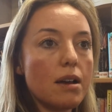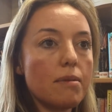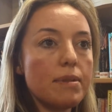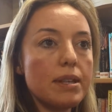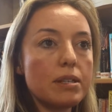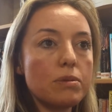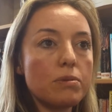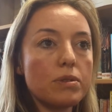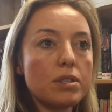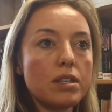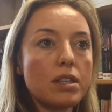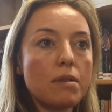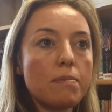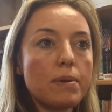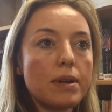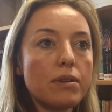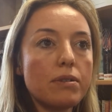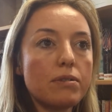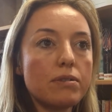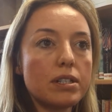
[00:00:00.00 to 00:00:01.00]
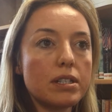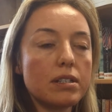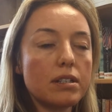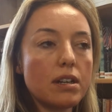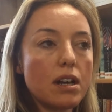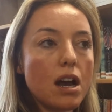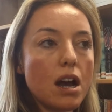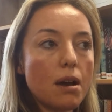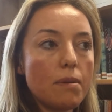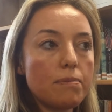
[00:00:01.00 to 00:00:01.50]
This was in the build
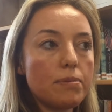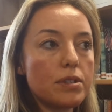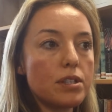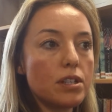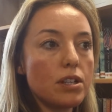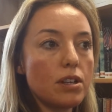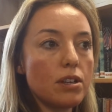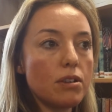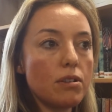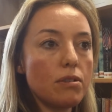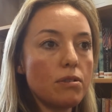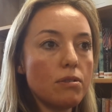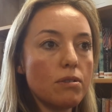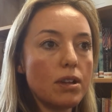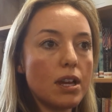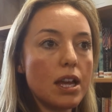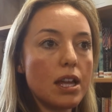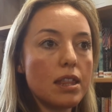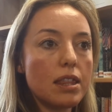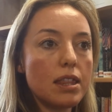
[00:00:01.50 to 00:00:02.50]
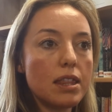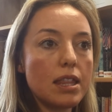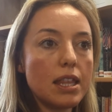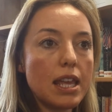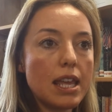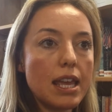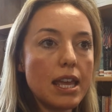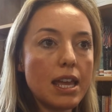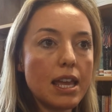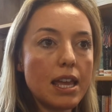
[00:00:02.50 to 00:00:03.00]
up to
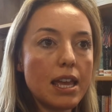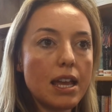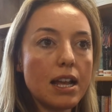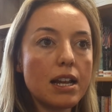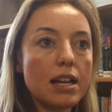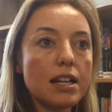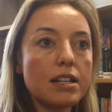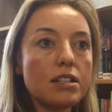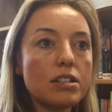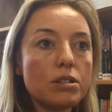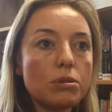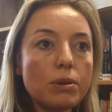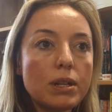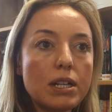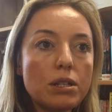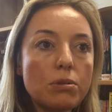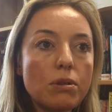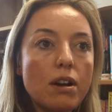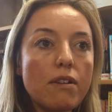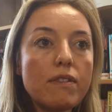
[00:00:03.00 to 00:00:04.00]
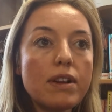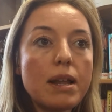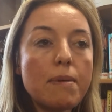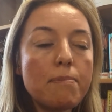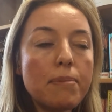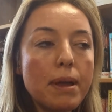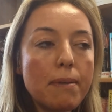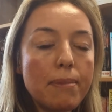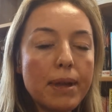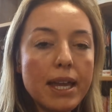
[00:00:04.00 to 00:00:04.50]
the London 2012
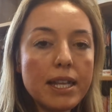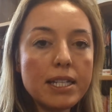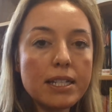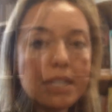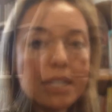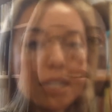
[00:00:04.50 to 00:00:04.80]
Olympic bid.